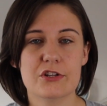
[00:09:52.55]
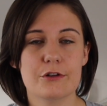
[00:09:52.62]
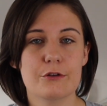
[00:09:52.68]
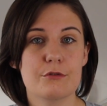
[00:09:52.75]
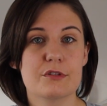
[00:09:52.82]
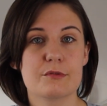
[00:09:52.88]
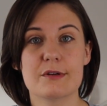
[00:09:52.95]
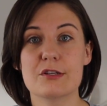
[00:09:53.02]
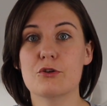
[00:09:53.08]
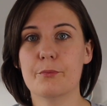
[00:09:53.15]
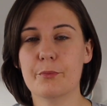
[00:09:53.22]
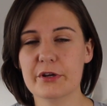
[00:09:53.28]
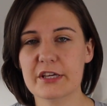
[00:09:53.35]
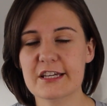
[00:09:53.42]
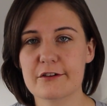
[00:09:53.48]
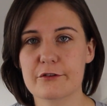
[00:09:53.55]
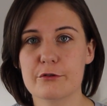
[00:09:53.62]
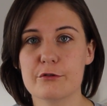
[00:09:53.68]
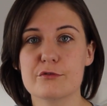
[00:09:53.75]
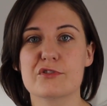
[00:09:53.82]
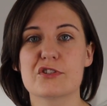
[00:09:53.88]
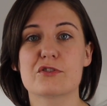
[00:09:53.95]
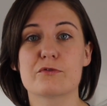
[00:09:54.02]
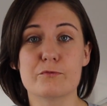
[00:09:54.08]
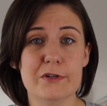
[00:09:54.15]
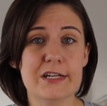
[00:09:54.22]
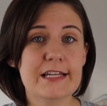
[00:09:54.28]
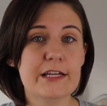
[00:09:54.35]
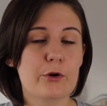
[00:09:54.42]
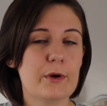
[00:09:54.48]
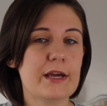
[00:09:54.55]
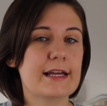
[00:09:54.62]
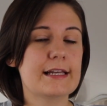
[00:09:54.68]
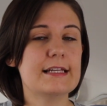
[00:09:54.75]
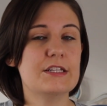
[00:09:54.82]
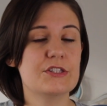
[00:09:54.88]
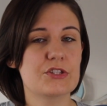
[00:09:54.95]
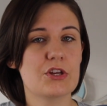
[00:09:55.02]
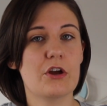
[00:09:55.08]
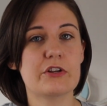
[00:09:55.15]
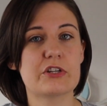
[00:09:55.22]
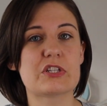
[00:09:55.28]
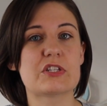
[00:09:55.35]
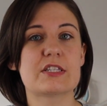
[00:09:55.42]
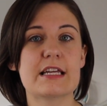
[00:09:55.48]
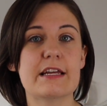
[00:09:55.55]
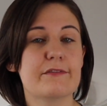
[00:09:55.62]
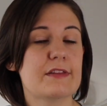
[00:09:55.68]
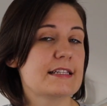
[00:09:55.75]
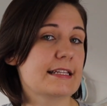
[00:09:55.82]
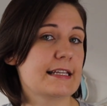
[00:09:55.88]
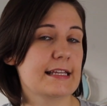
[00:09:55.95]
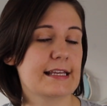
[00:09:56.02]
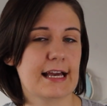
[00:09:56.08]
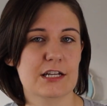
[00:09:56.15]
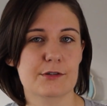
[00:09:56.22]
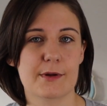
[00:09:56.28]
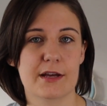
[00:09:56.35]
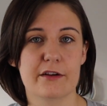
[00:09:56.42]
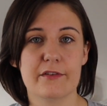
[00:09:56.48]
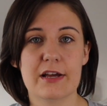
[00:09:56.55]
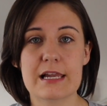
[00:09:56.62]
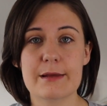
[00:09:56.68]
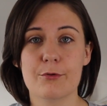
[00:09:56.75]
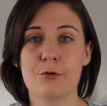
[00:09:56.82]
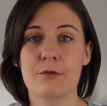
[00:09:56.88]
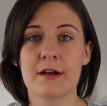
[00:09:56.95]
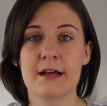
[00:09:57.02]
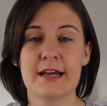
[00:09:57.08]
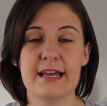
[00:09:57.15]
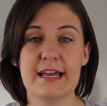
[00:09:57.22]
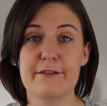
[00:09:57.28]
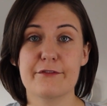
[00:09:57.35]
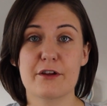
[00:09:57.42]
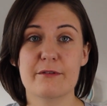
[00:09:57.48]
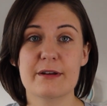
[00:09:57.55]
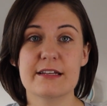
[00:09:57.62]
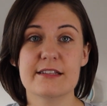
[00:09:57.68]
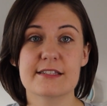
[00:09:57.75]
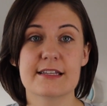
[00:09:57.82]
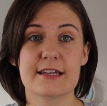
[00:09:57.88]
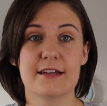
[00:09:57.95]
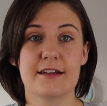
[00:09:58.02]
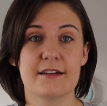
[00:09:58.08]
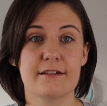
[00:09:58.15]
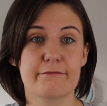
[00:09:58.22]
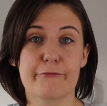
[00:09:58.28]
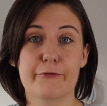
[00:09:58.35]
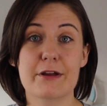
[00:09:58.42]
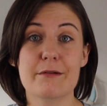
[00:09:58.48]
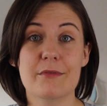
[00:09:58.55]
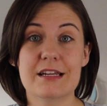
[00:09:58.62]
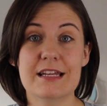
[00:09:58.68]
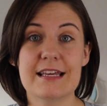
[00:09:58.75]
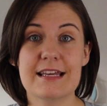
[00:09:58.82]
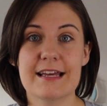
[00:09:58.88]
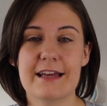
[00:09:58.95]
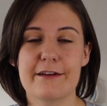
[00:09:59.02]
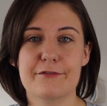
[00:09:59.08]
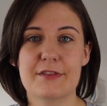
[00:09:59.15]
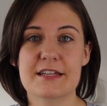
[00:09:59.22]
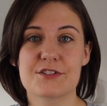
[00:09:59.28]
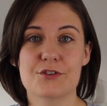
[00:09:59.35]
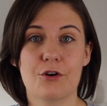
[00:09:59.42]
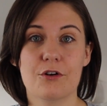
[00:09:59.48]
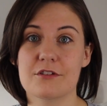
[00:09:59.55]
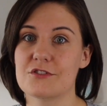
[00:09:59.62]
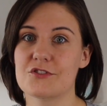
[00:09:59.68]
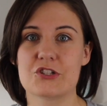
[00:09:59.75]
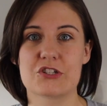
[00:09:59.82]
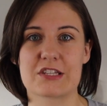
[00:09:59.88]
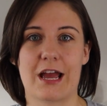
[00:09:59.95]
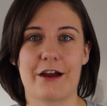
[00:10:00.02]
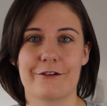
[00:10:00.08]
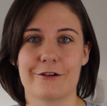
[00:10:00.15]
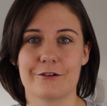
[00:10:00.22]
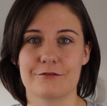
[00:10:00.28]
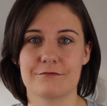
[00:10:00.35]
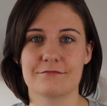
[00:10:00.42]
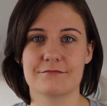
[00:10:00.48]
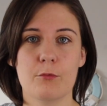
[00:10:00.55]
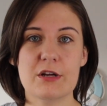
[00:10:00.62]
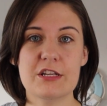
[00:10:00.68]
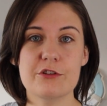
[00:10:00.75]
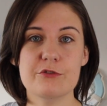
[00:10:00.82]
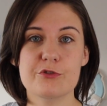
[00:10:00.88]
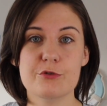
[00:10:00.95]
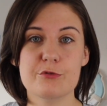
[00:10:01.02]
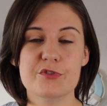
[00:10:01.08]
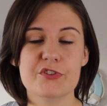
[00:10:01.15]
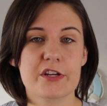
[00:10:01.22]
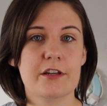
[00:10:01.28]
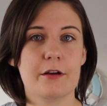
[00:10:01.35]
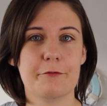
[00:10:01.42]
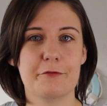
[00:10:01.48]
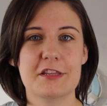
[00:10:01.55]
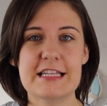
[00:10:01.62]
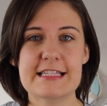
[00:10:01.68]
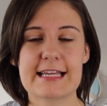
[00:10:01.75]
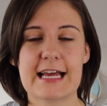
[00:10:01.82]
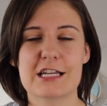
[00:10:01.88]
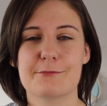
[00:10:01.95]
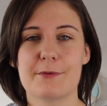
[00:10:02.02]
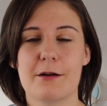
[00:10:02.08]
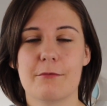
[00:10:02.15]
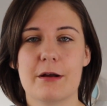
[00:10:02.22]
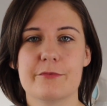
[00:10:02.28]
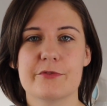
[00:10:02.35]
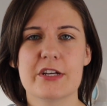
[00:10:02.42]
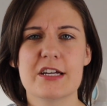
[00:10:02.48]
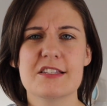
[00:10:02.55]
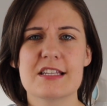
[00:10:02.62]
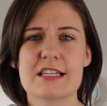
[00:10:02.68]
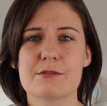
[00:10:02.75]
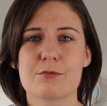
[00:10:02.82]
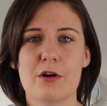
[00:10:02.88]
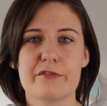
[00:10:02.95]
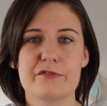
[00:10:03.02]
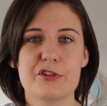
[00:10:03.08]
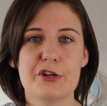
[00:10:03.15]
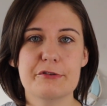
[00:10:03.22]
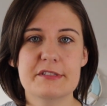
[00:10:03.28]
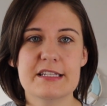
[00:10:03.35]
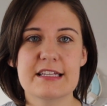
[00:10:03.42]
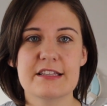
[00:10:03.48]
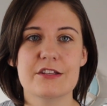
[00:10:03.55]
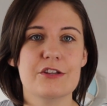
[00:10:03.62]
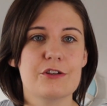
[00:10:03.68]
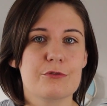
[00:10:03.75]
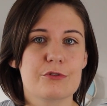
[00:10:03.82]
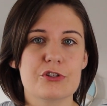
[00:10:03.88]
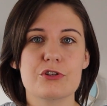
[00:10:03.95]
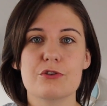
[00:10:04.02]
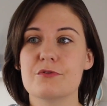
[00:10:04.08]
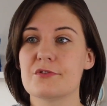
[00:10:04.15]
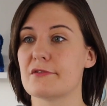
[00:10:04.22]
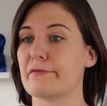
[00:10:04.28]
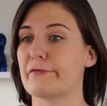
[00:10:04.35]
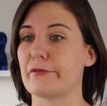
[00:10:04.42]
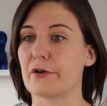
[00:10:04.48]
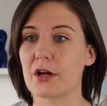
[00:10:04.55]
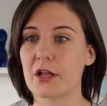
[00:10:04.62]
to lose. When you're booking a cruise, just really quickly search and see if there's any cashback available. If there is, free money. If there's not, just carry on. When you do sign up for these cashback websites, it's worth noting that you can use them for